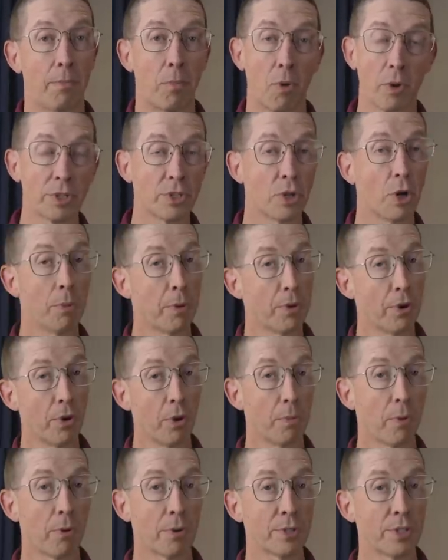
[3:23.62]
Borescope or
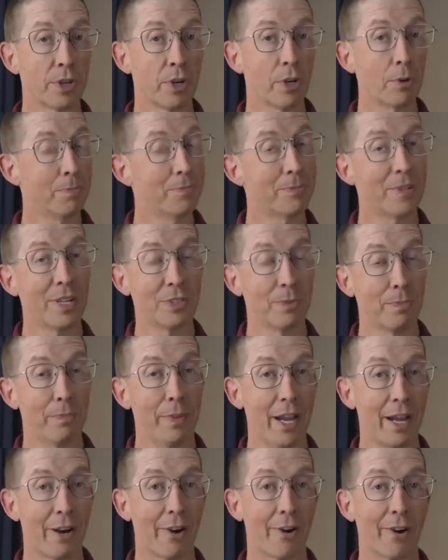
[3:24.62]
no borescope, doesn't
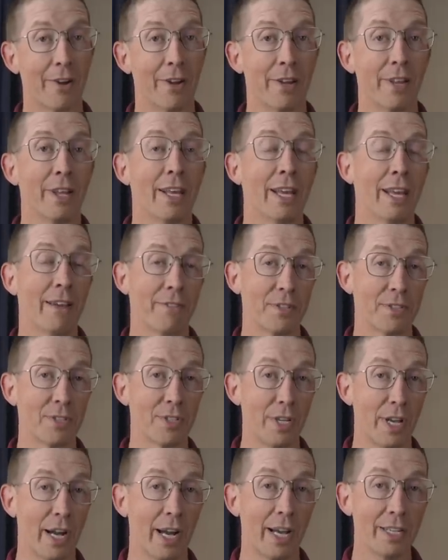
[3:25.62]
matter. If it's
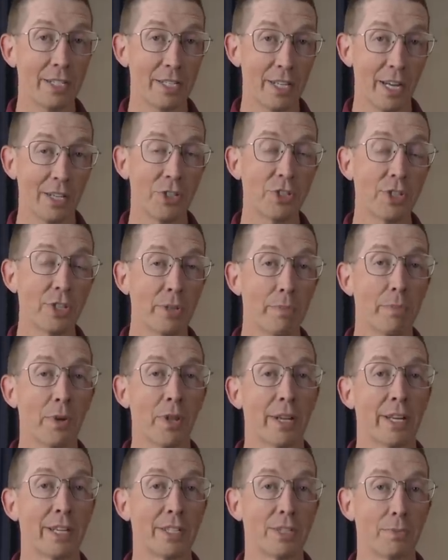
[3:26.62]
not touching the
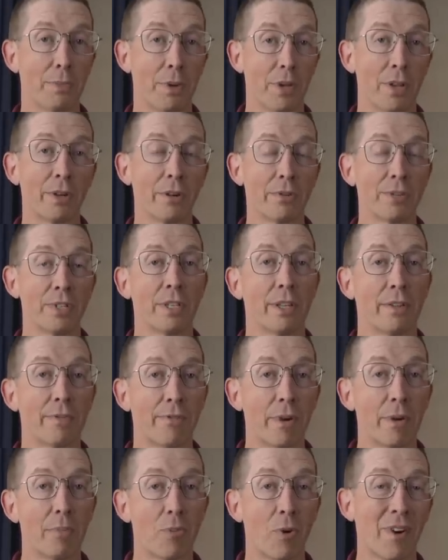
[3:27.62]
bullet as the bullet goes into the
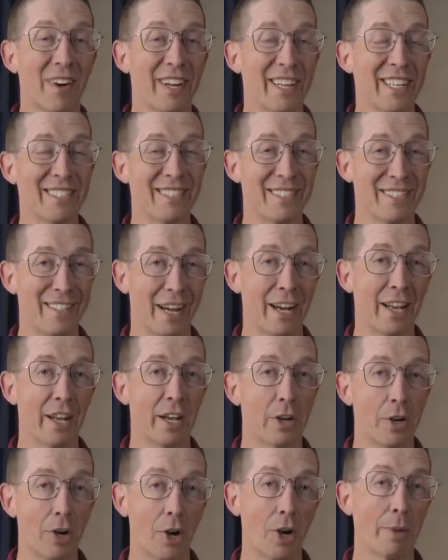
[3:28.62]
freebore, it's not
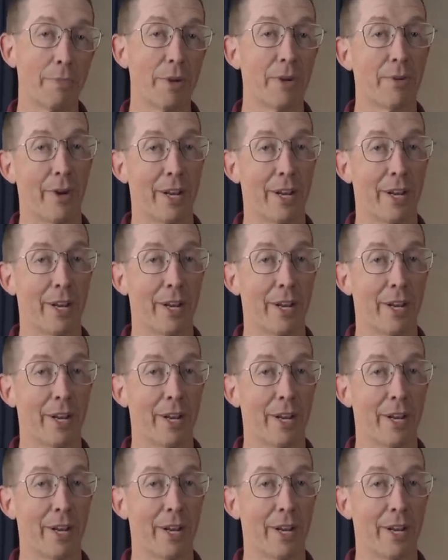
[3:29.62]
a carbon